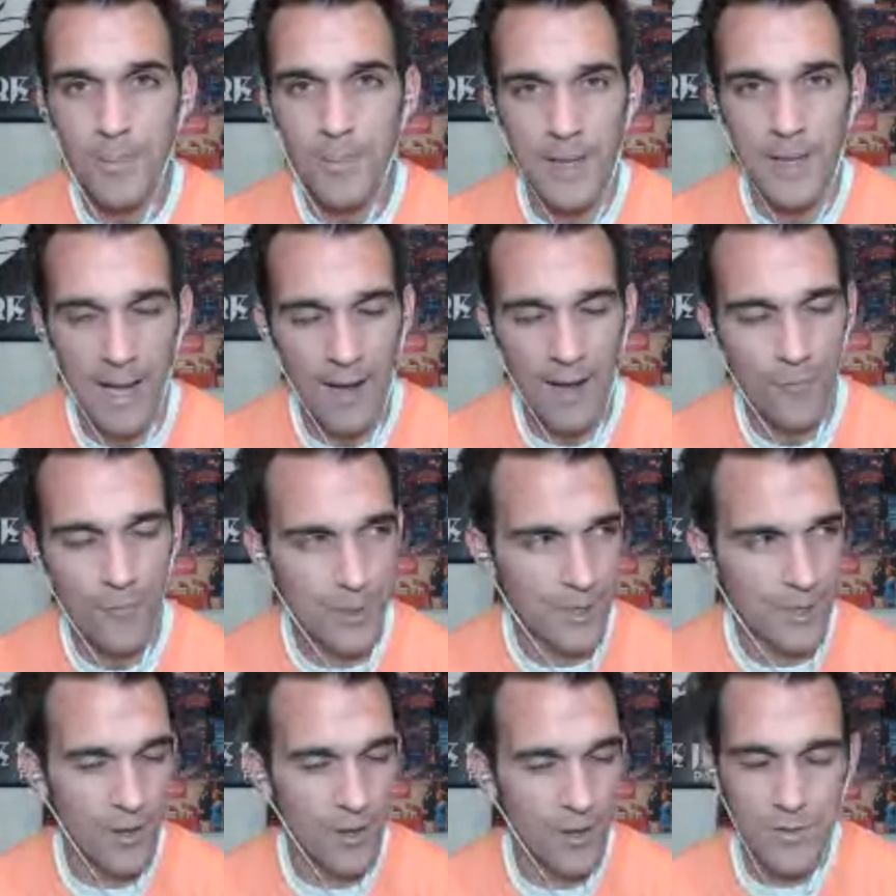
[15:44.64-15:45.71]
pumped
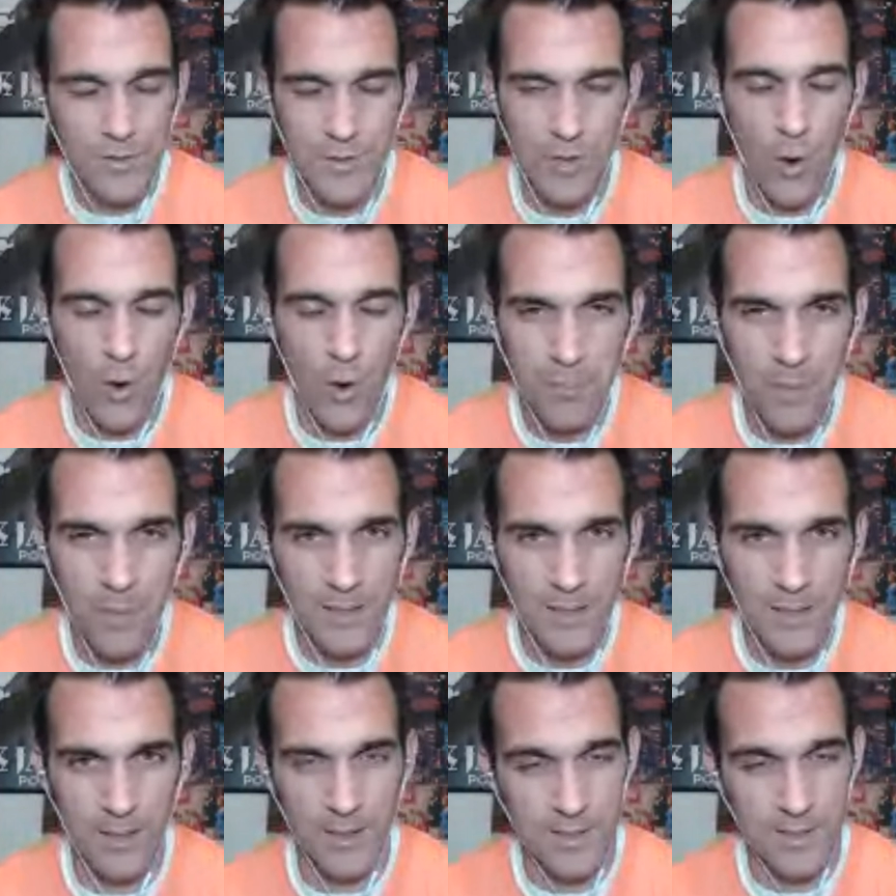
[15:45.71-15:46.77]
$500,000 of his own
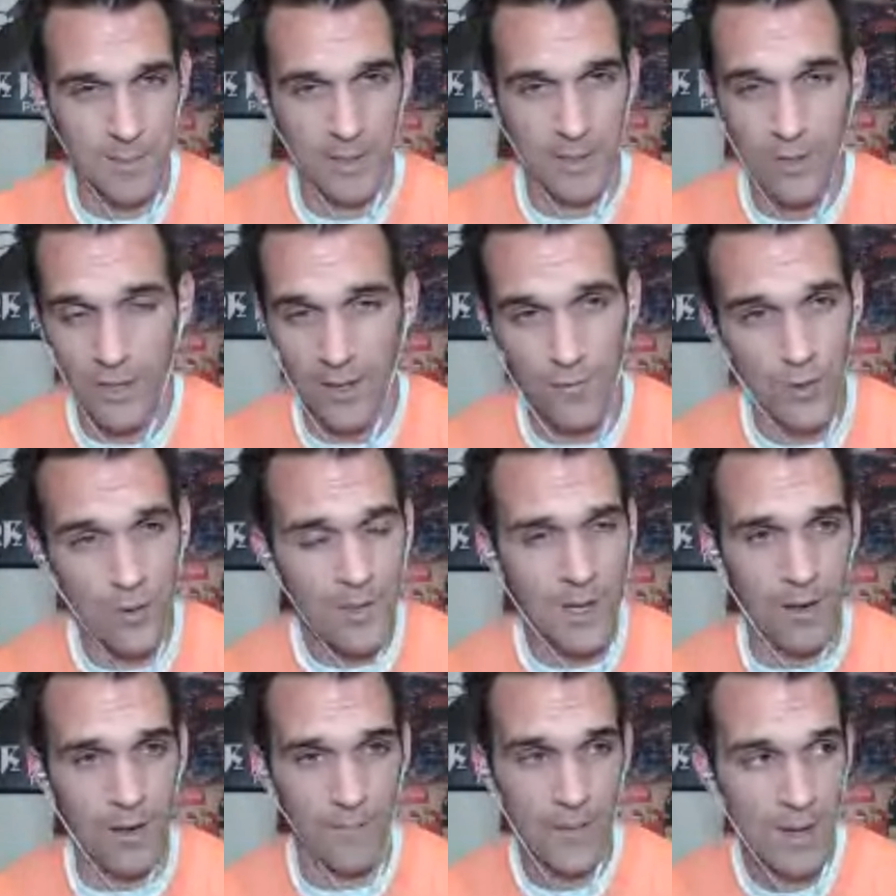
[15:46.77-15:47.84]
money into this. I'm like, look, if you can
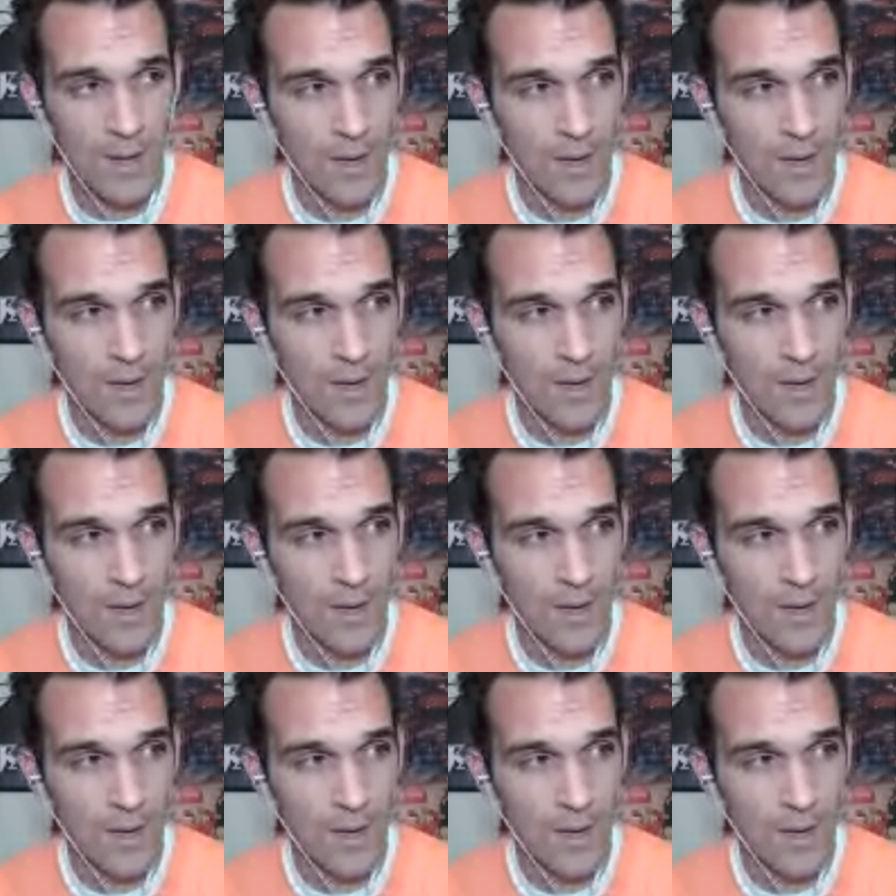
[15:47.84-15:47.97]
get